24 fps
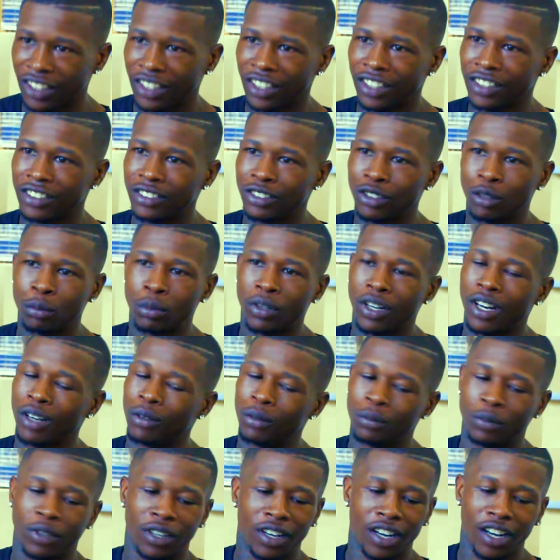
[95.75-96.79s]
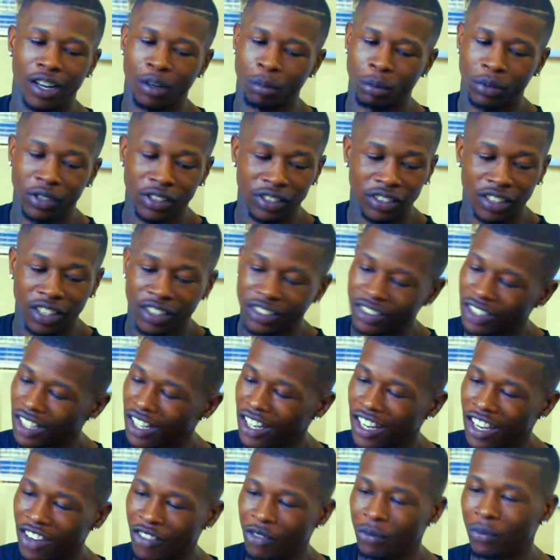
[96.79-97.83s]
It is no problem, bro. I appreciate y'all
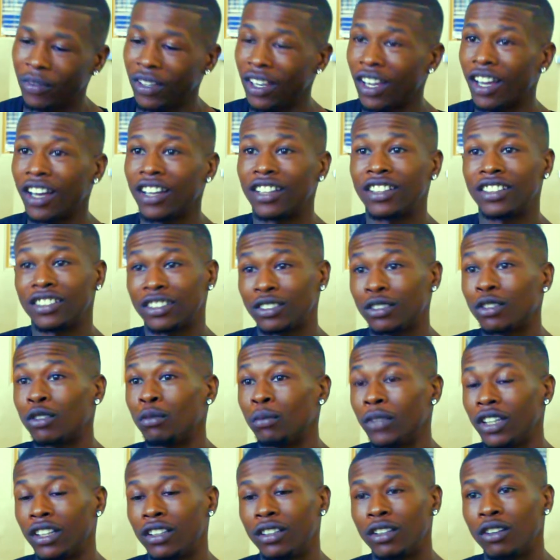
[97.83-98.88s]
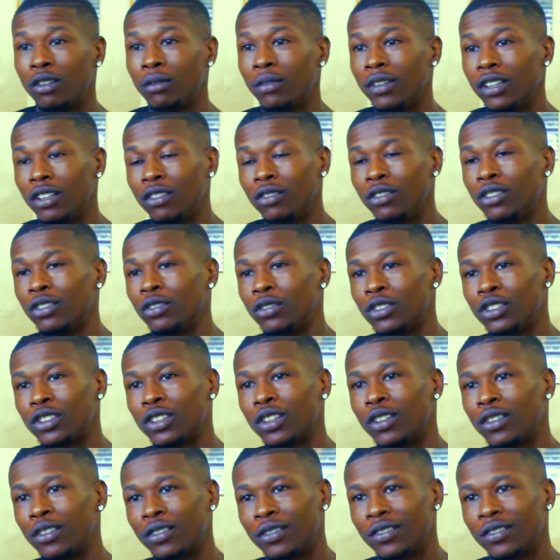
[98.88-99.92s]
having me out. This is gonna be a dope interview for sure.